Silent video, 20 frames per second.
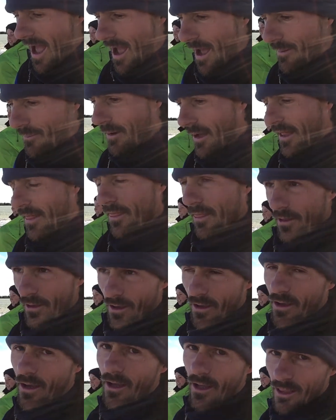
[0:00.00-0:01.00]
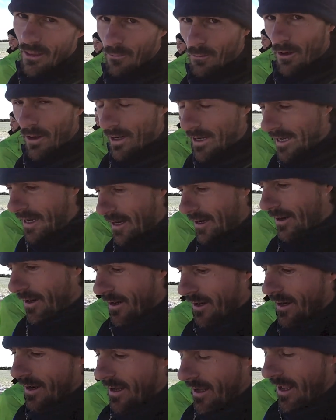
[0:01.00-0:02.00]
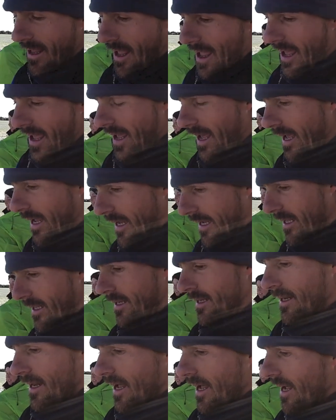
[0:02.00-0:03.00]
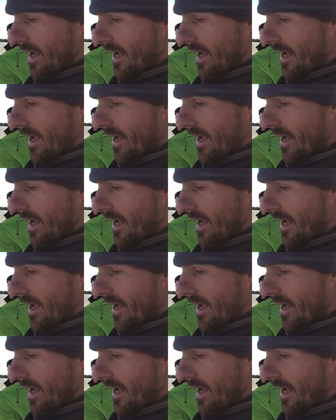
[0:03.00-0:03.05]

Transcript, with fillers: um, and the, the one here in